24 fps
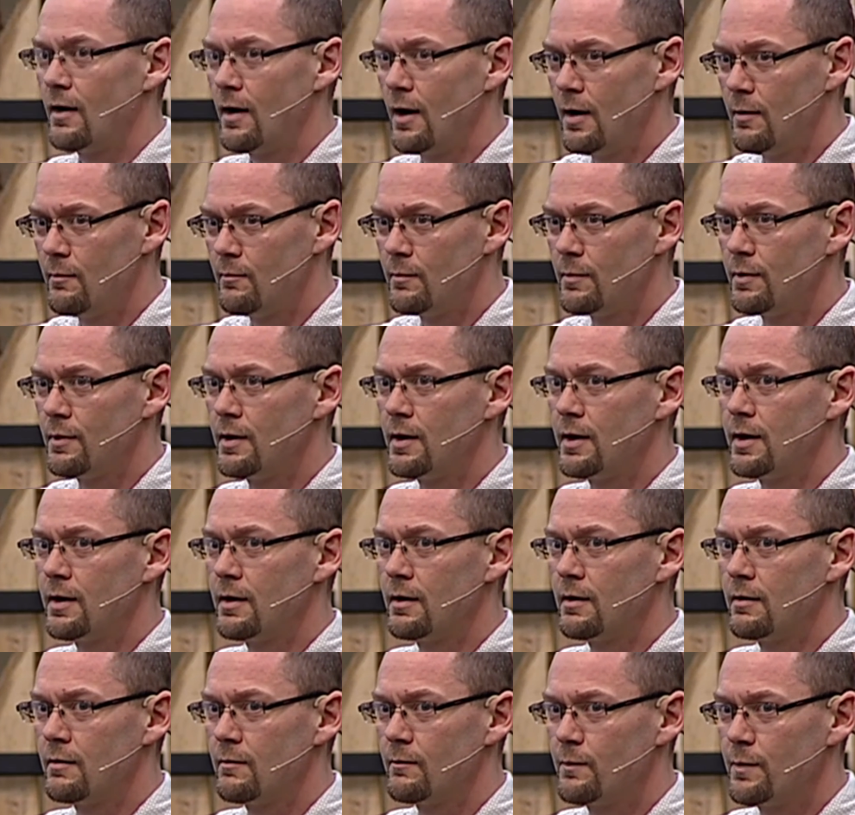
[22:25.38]

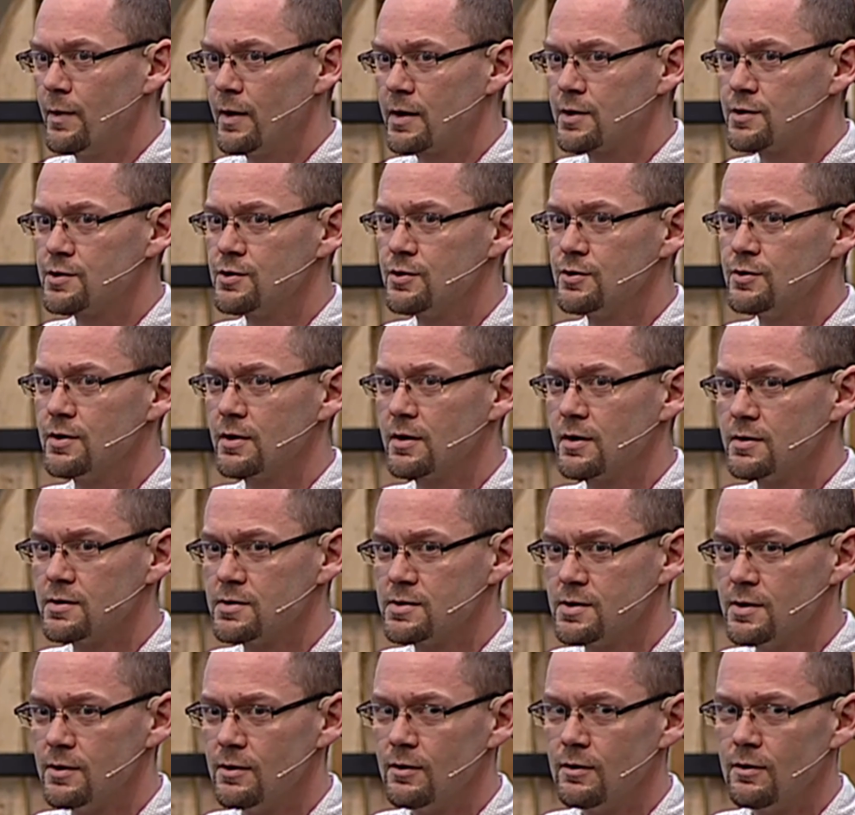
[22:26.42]
humbling picture to
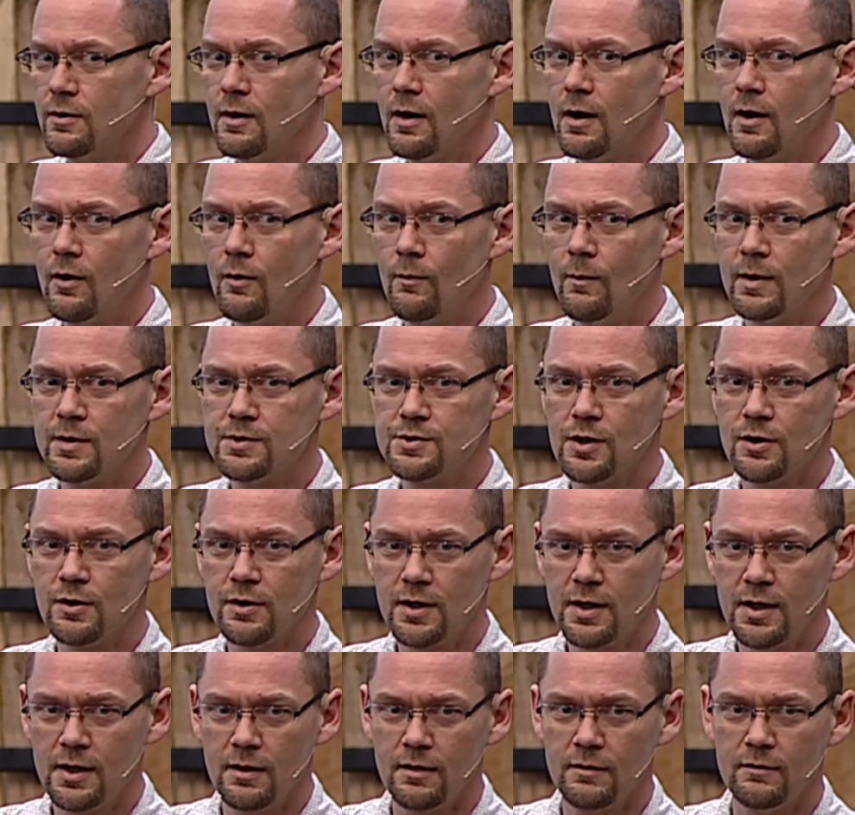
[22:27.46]
consider how much our
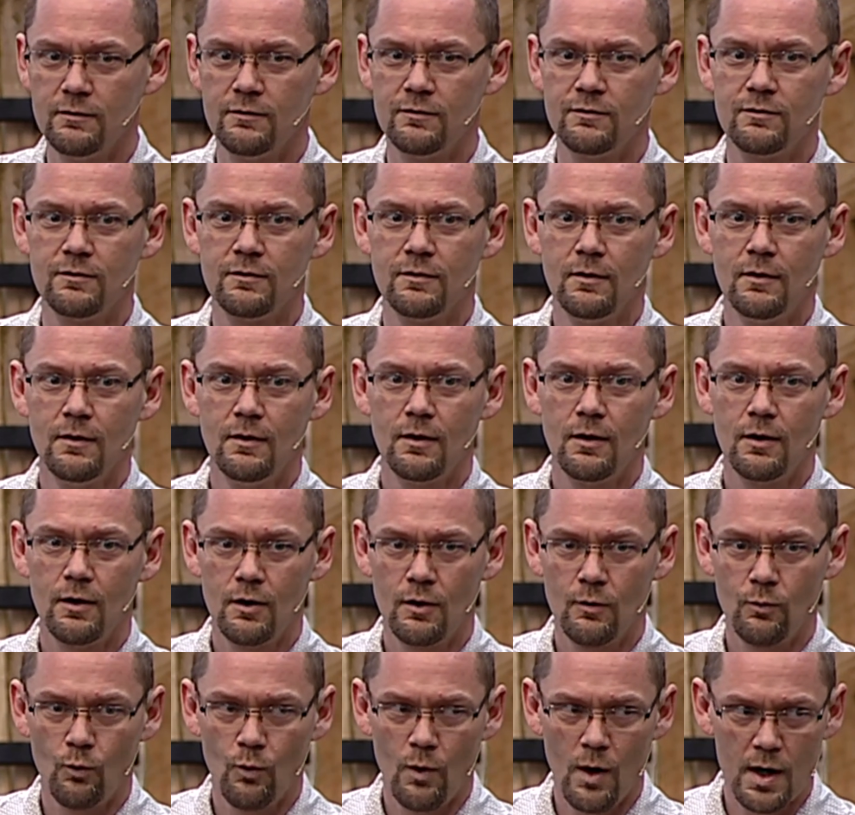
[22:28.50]
kids
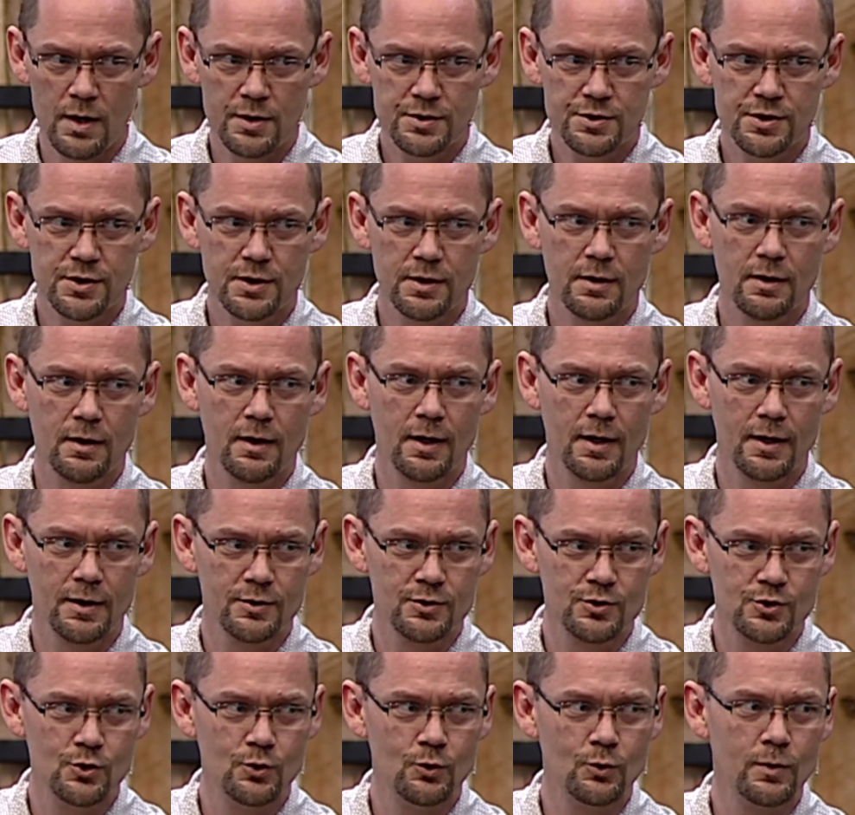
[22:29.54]
are watching
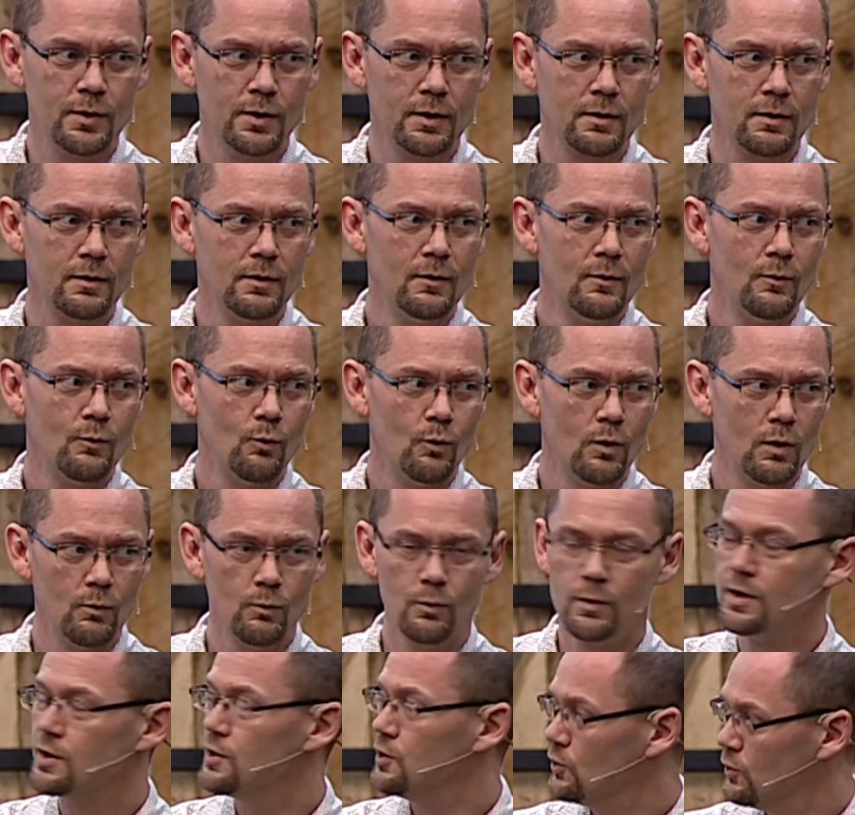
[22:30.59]
and doing what
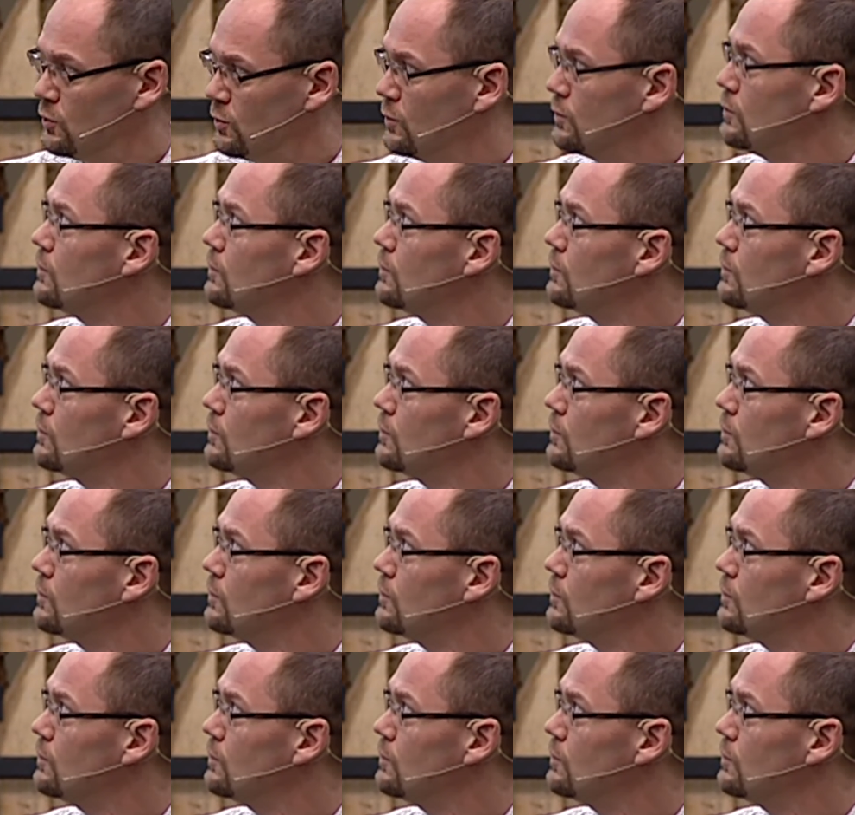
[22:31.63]
we do.